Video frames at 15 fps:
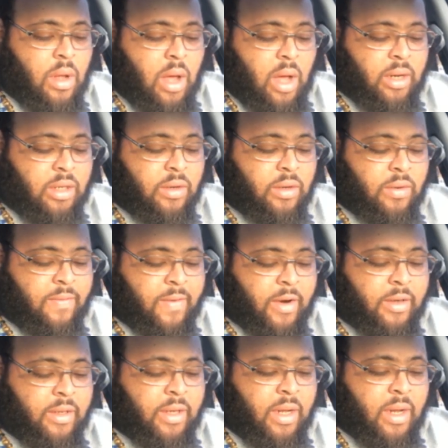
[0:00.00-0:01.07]
I'll just do
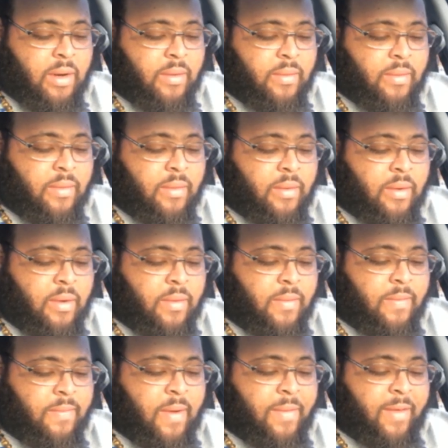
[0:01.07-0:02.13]
verse 10.
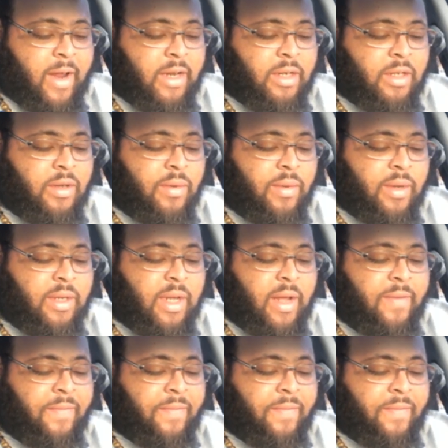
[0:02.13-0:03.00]
Revelation 2 and 10.